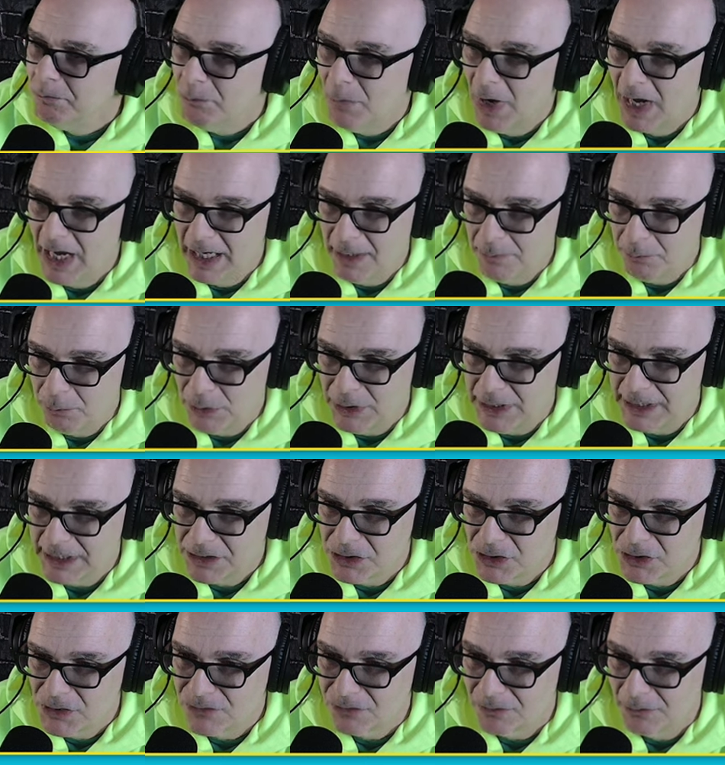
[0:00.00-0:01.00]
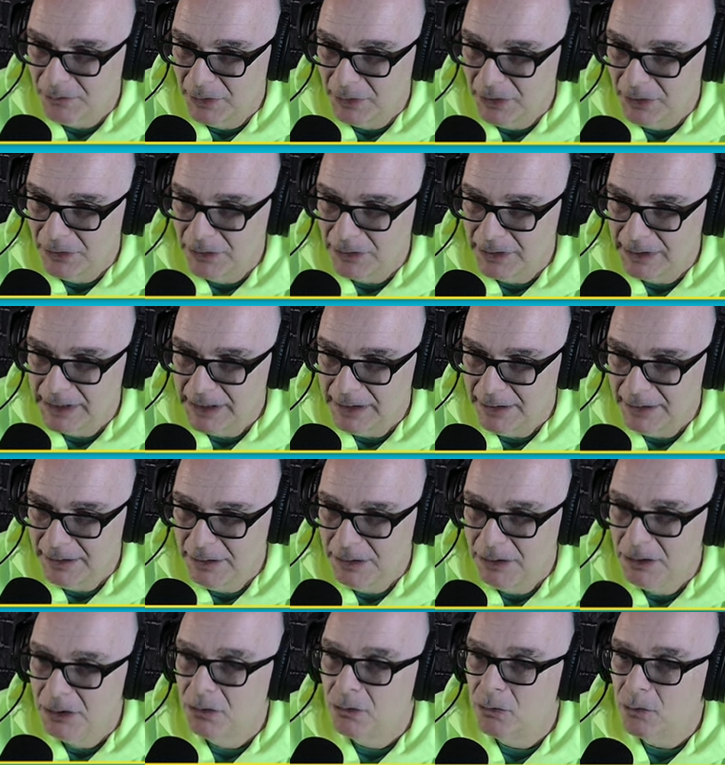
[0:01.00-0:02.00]
My predictions from
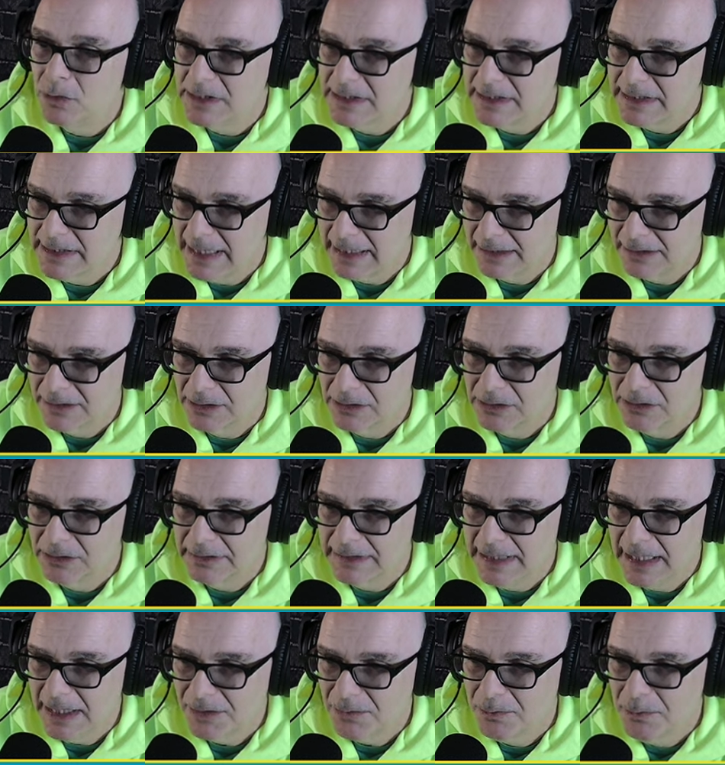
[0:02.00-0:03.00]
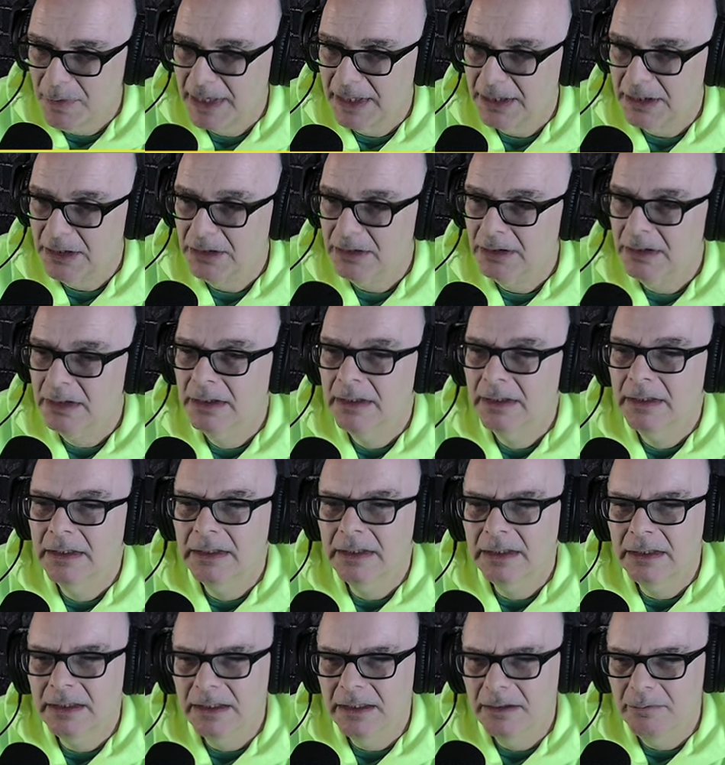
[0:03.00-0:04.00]
earlier was technical death metal.
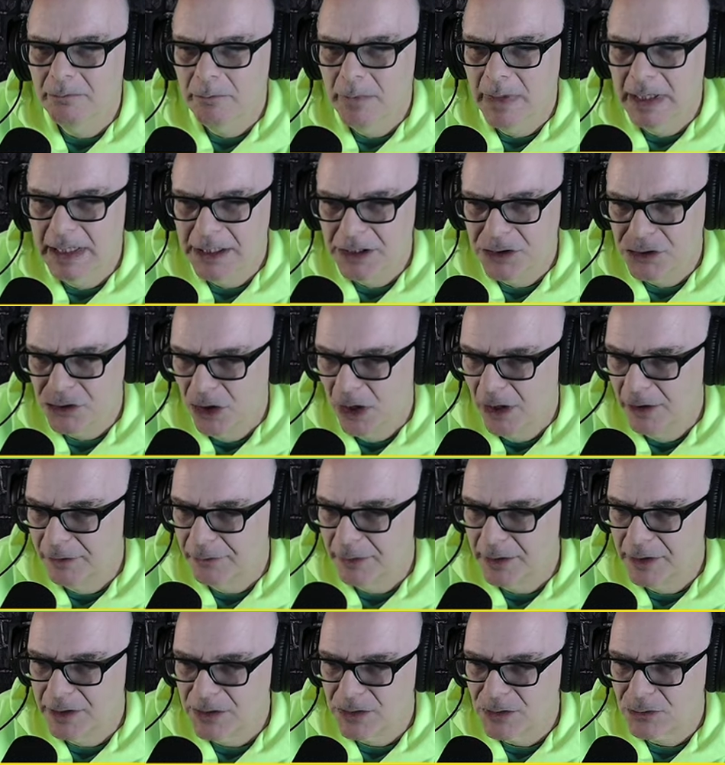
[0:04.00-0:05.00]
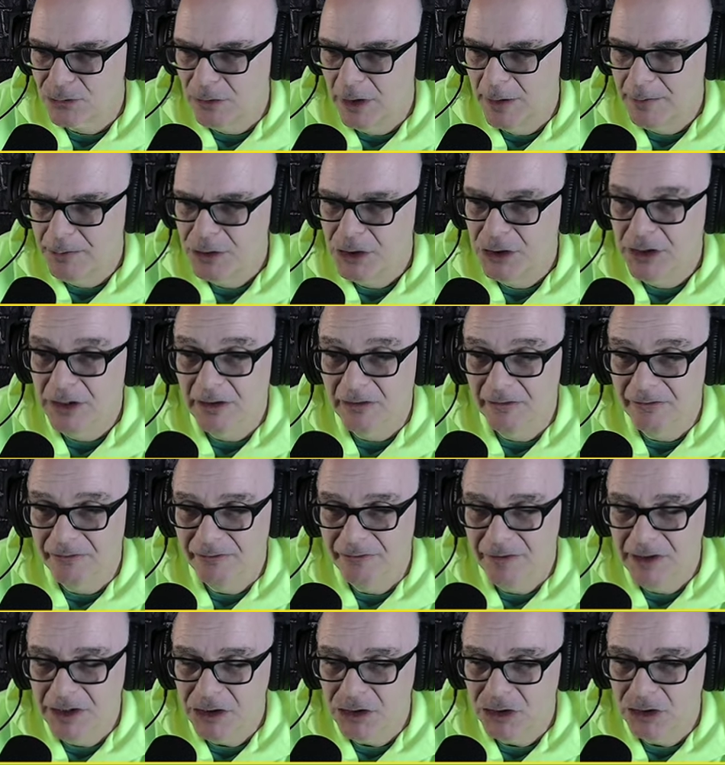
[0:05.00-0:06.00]
My genre description
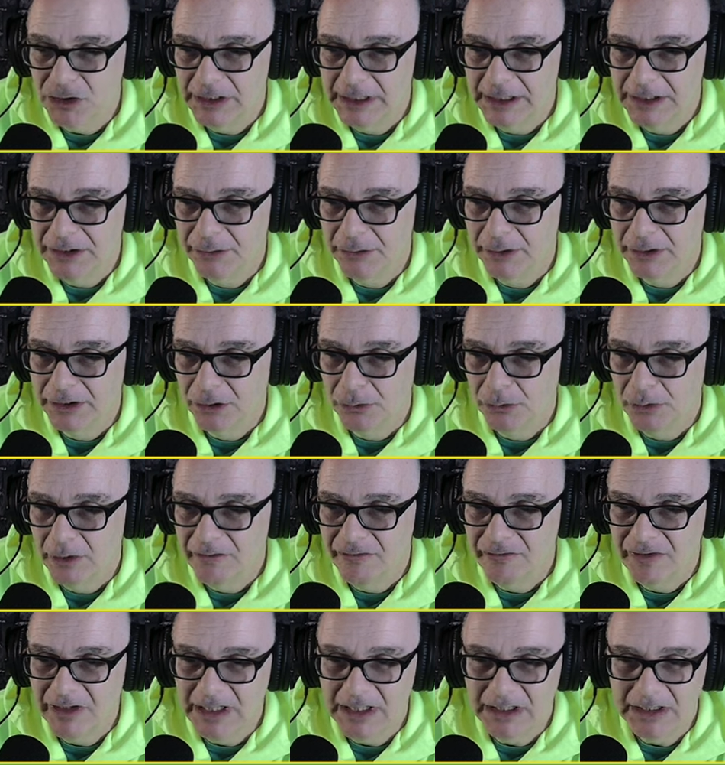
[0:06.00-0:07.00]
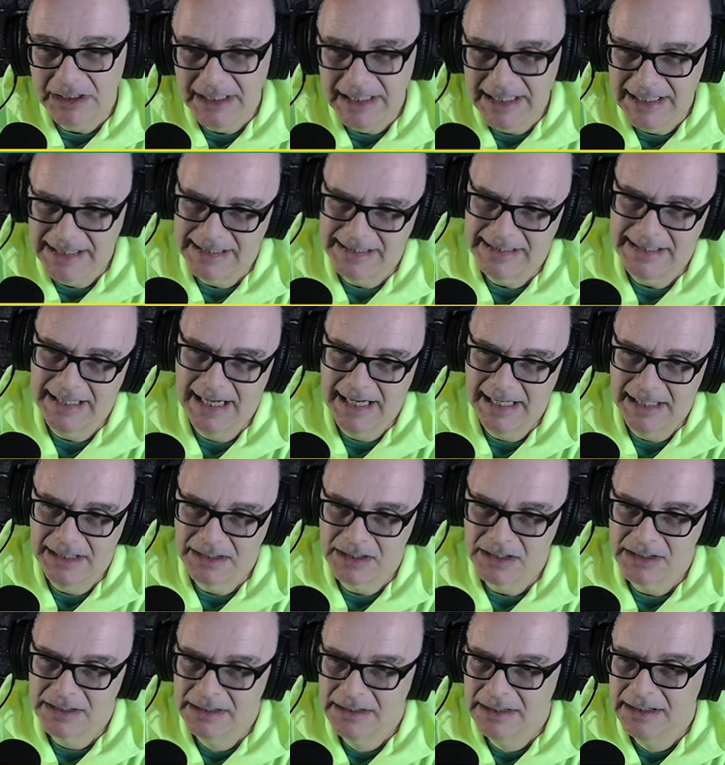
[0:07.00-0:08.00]
officially during the reveal, it
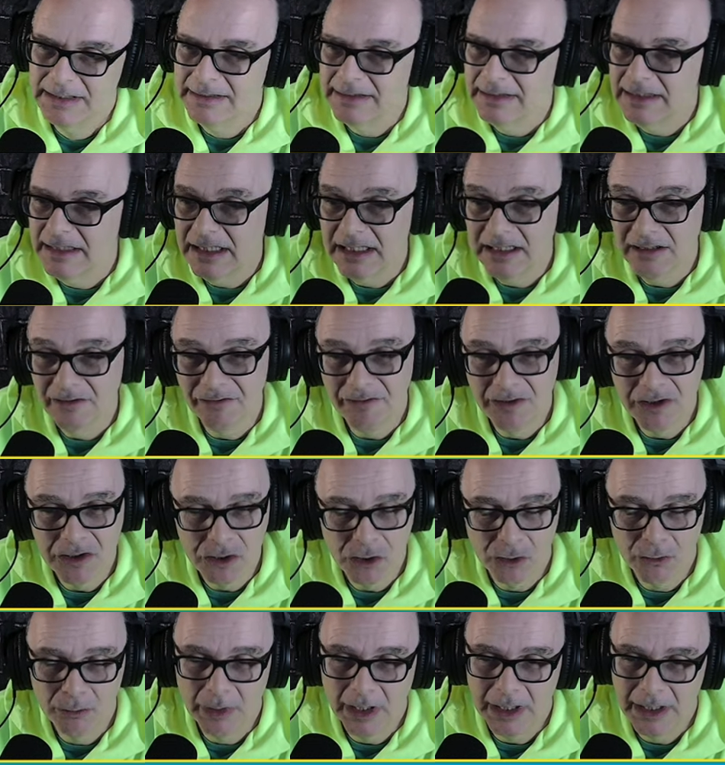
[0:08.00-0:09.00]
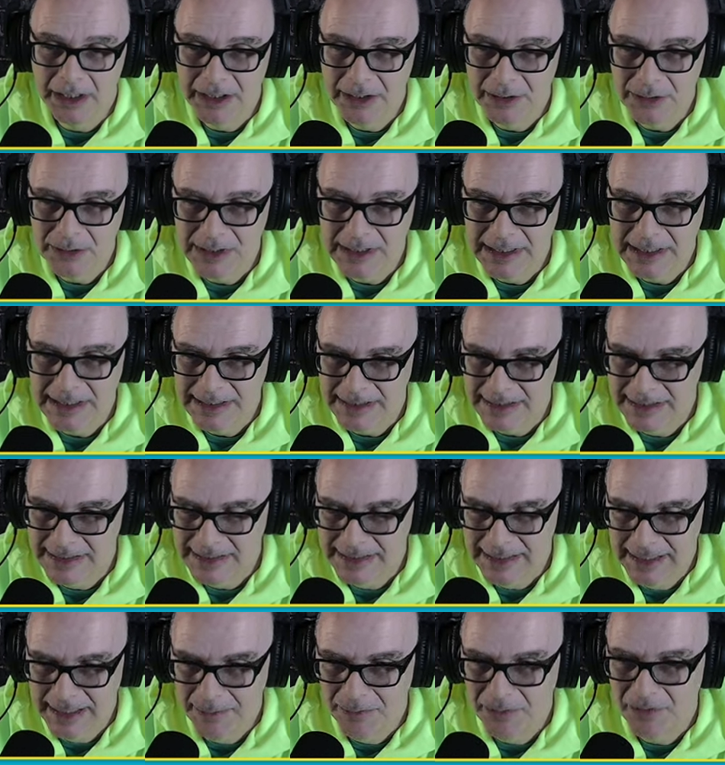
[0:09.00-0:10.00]
stands. The official bio says the
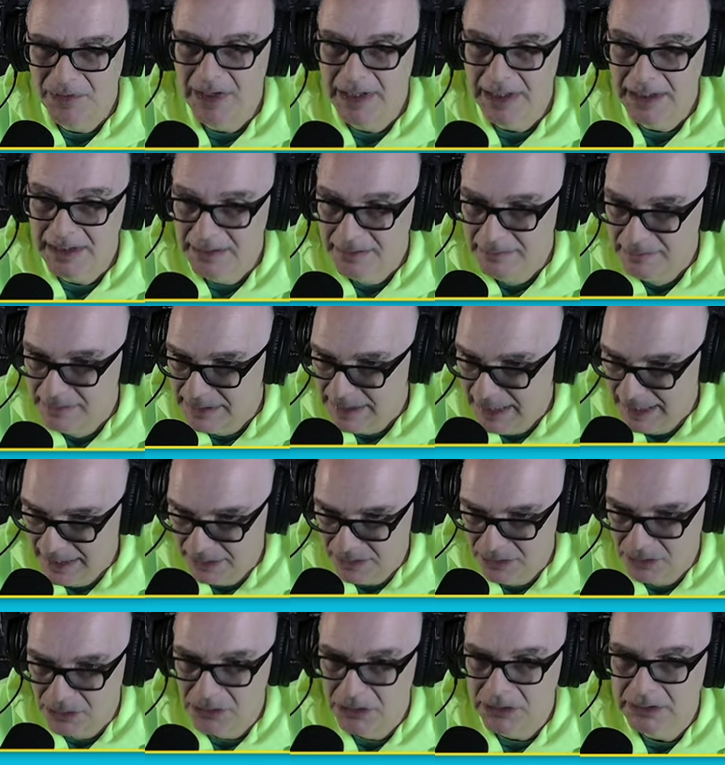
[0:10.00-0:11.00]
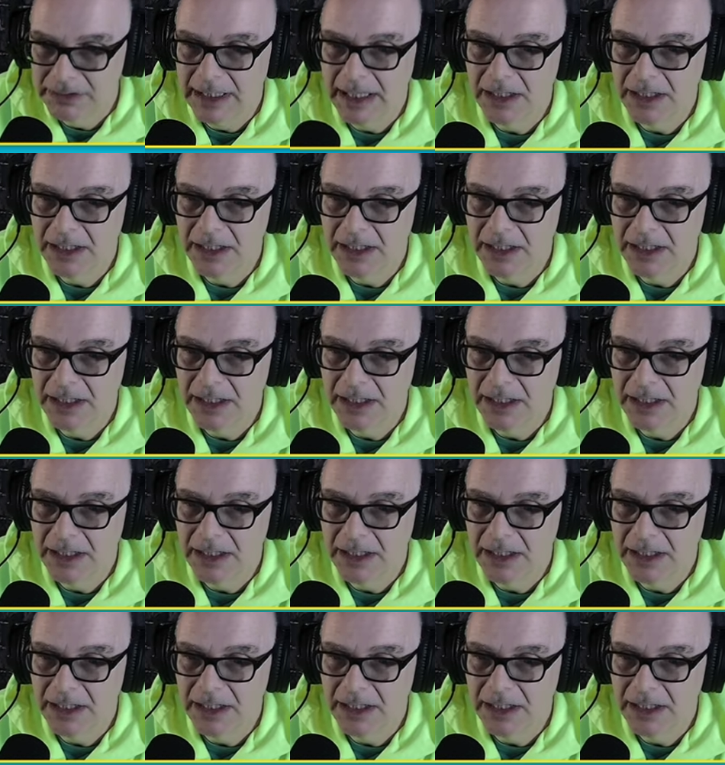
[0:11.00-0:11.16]
same thing, technical